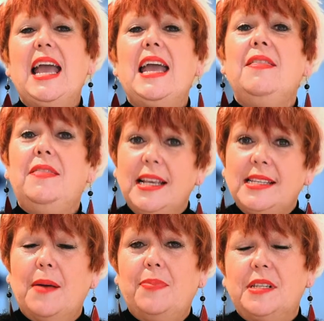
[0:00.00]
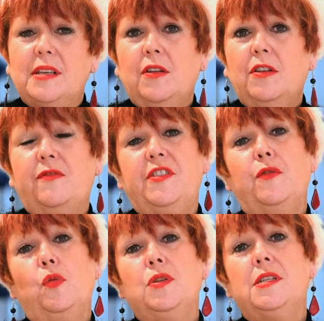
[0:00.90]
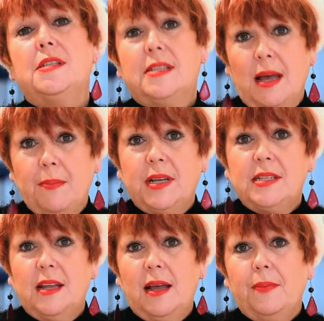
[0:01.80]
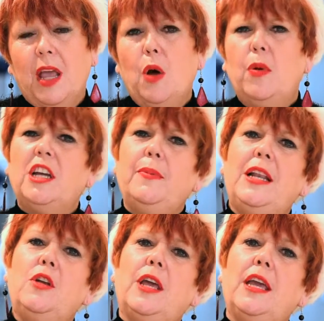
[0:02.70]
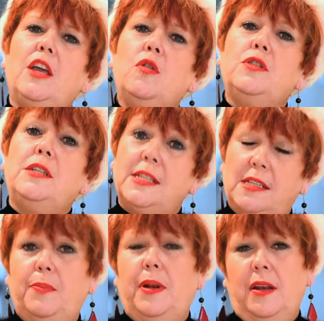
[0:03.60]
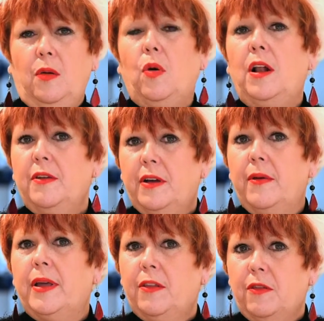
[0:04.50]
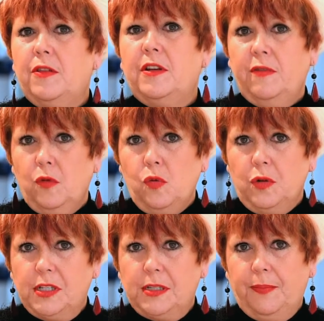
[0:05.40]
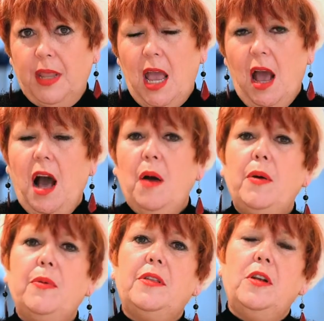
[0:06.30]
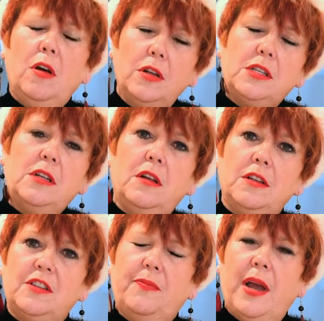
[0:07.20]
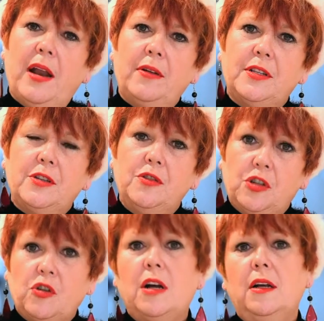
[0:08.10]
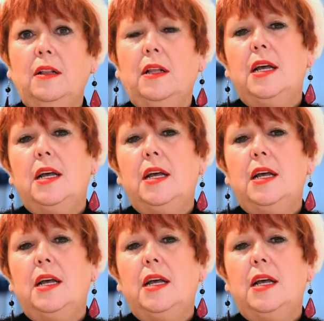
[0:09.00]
In this episode of Divorce Step by Step, we're going to be looking at your discipline while you're going through the divorce. I work with lots and lots of parents who struggle